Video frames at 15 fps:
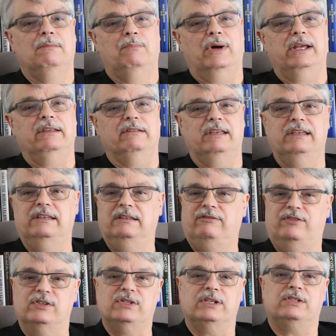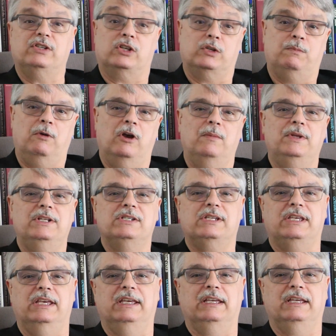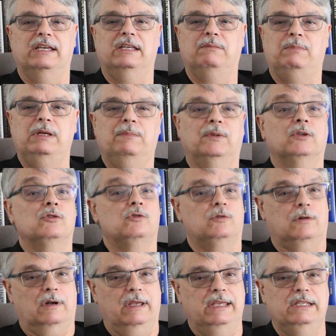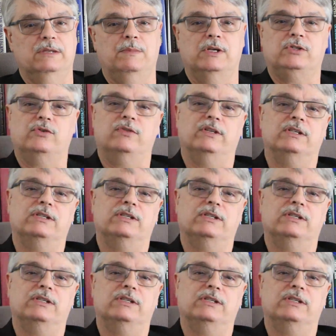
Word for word: But in physics, experiment is king, and people are trying to measure